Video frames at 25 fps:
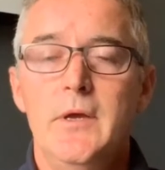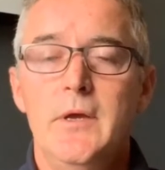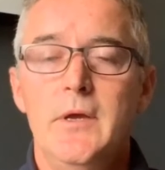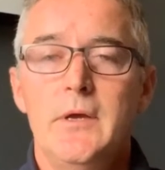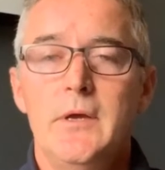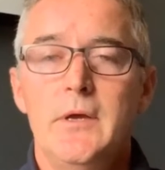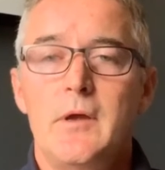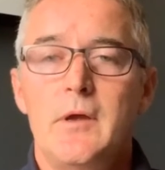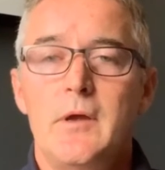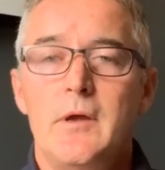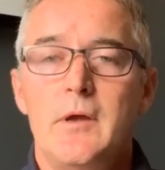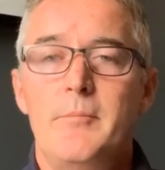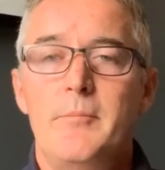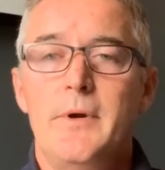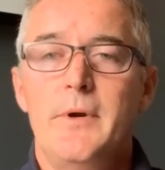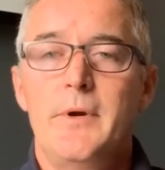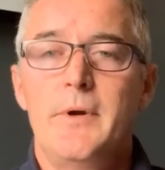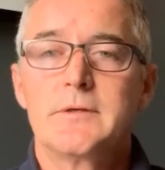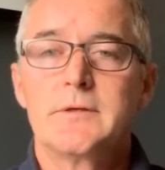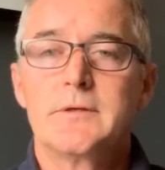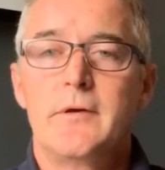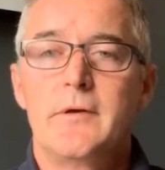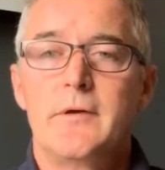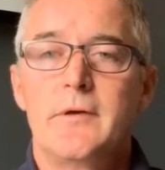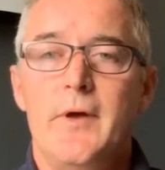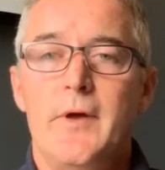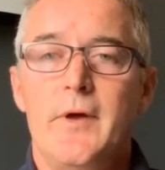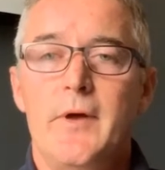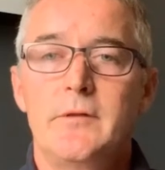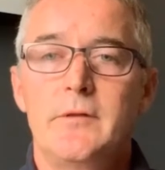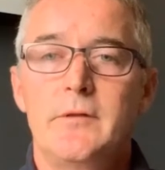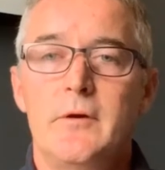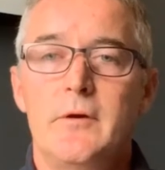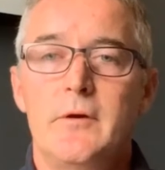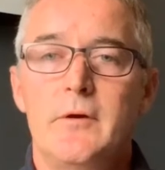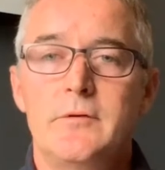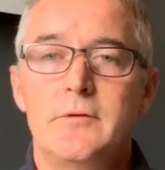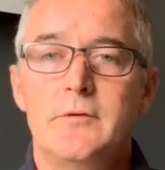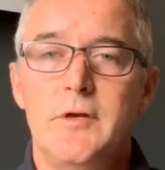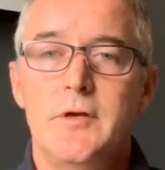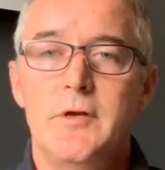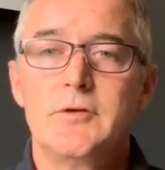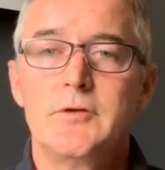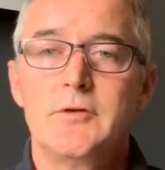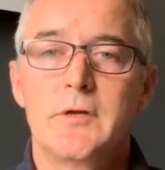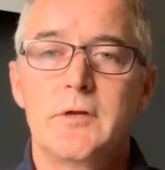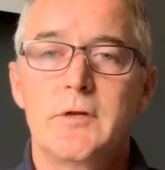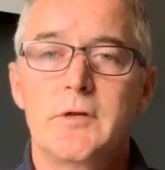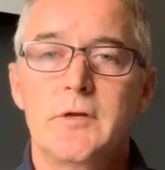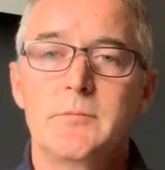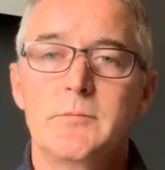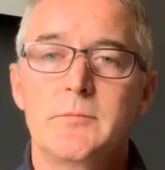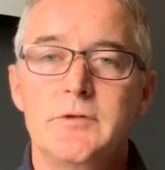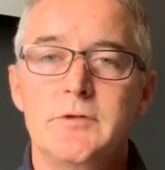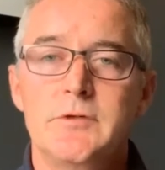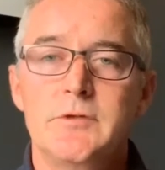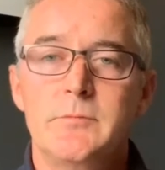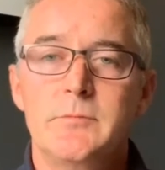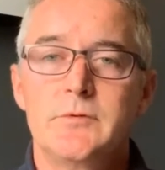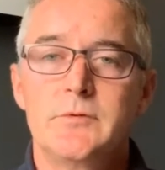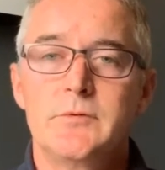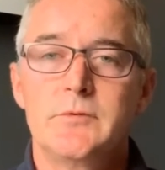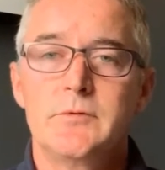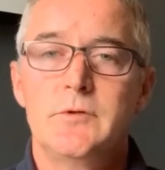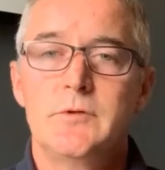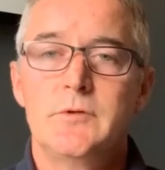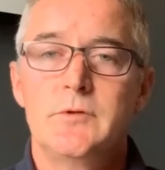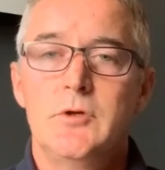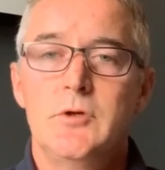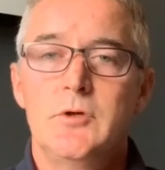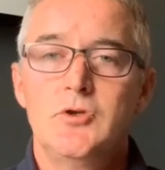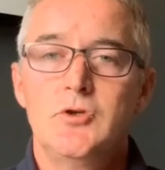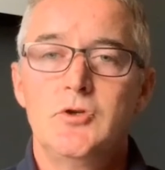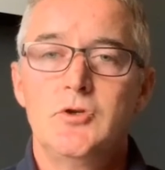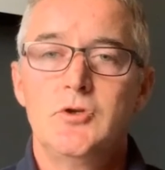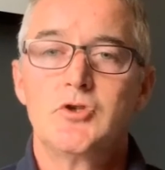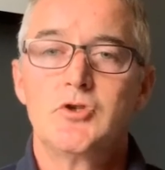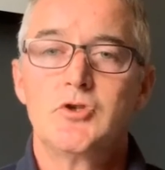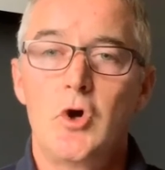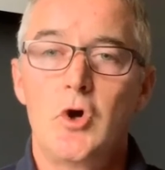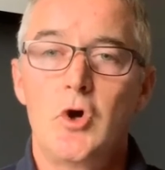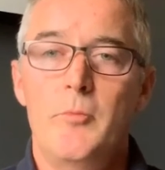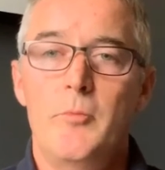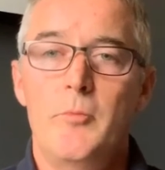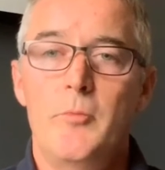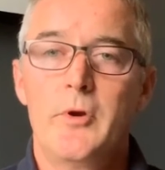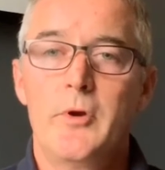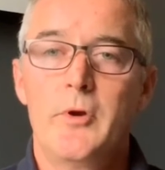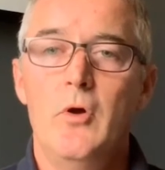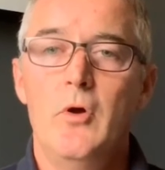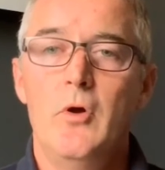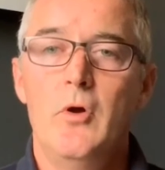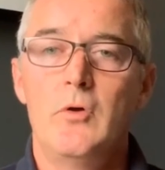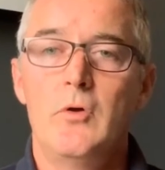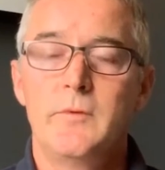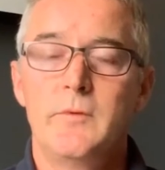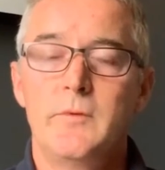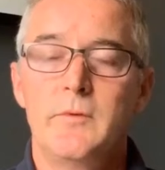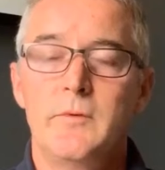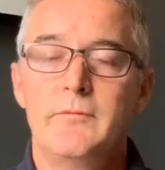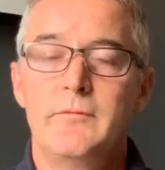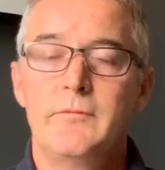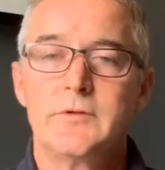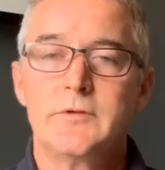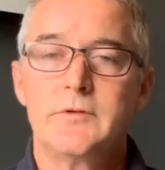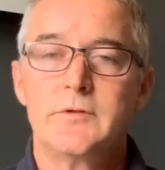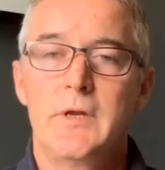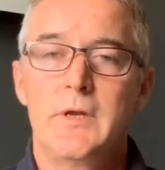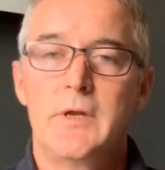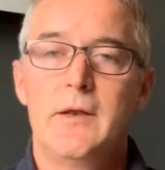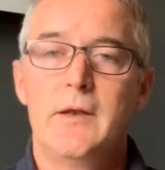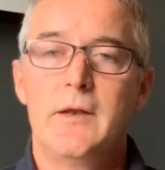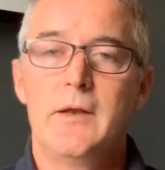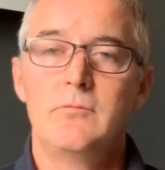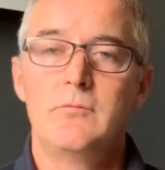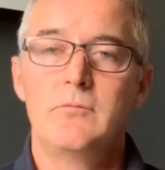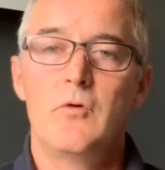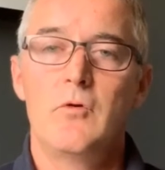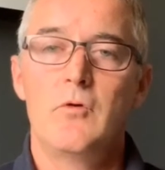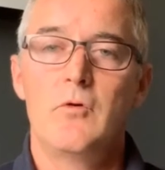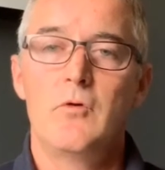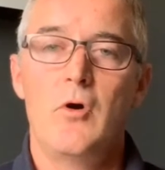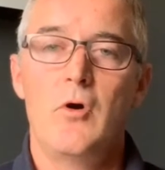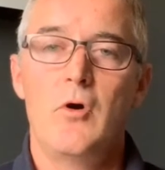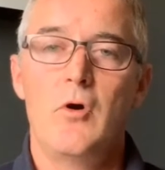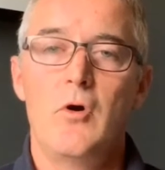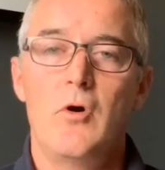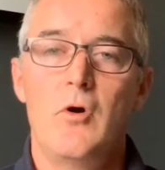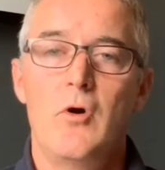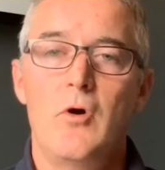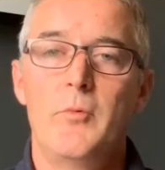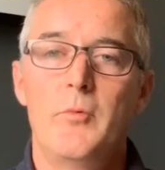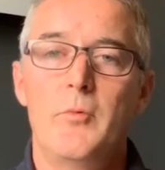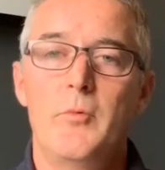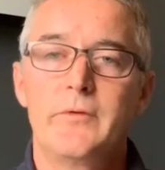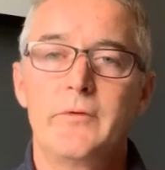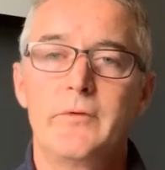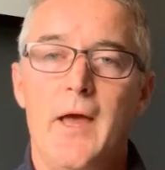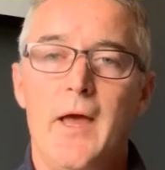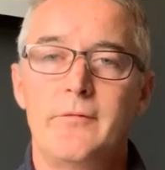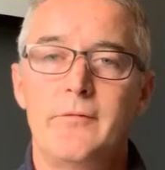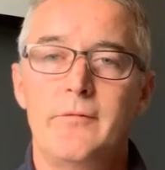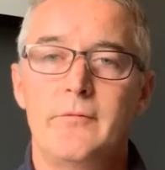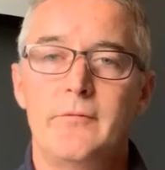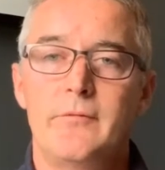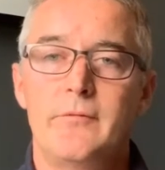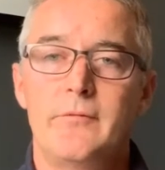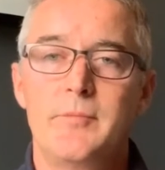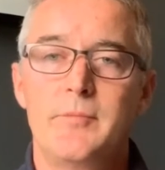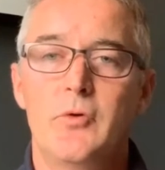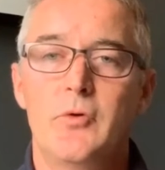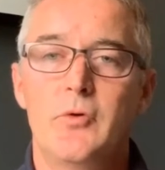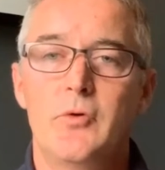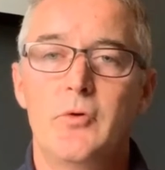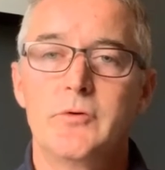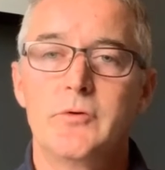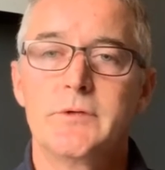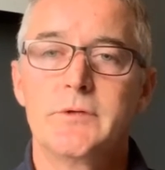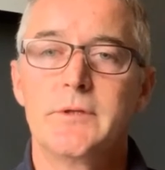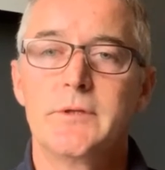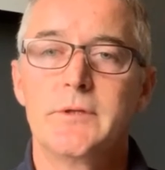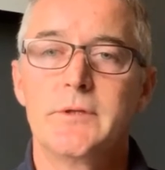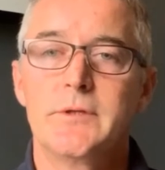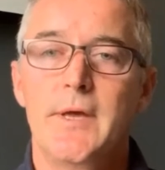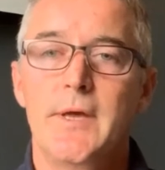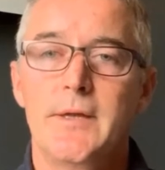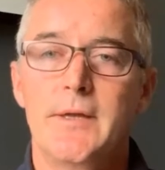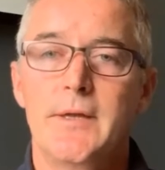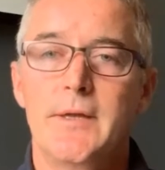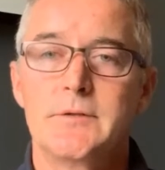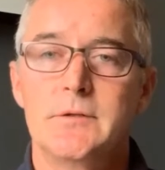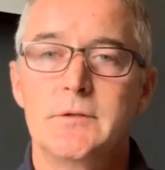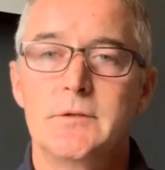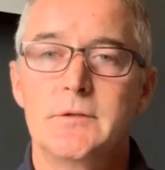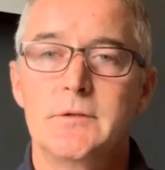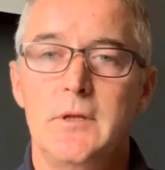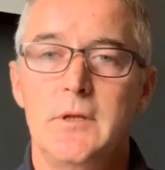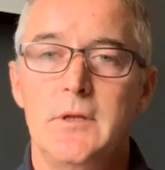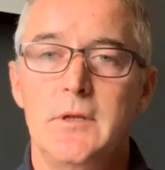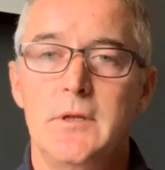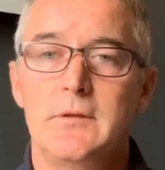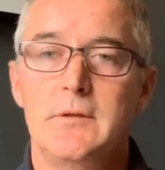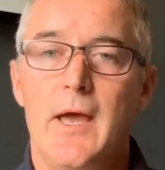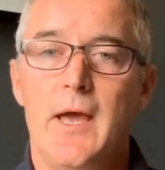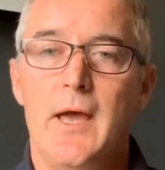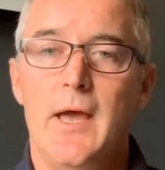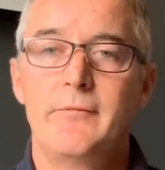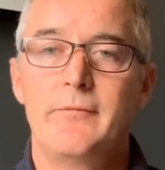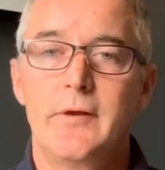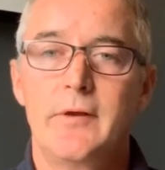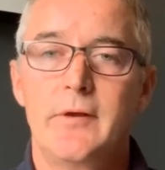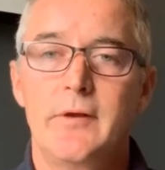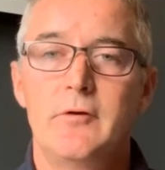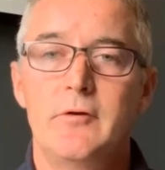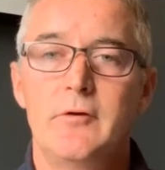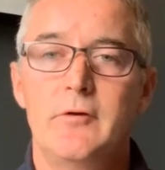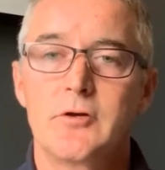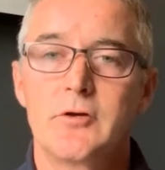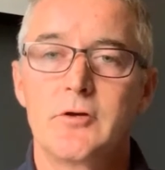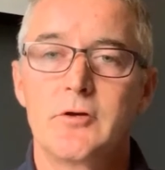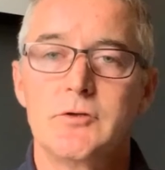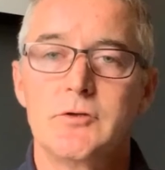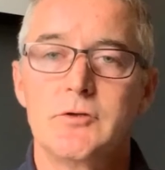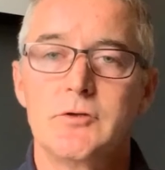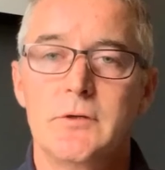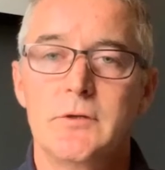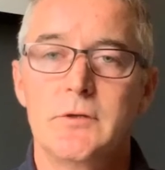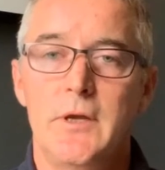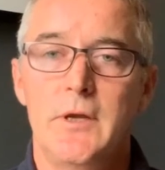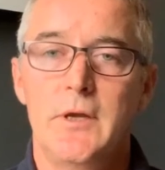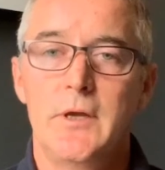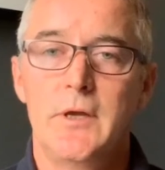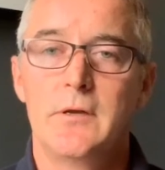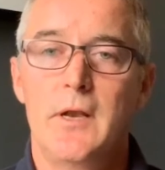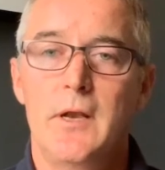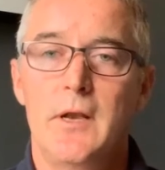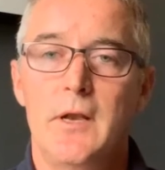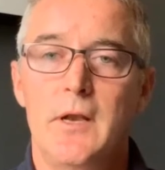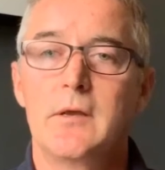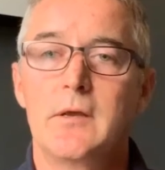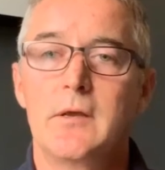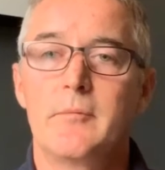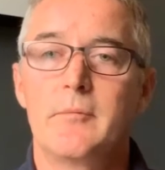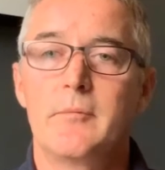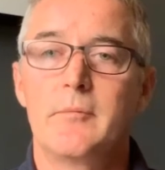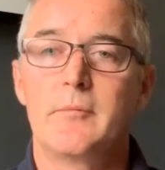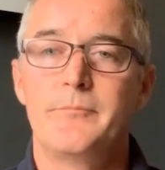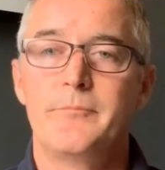companies have had their traditional income streams stop and halt. We've actually had almost half have reported that they have had reduction in income.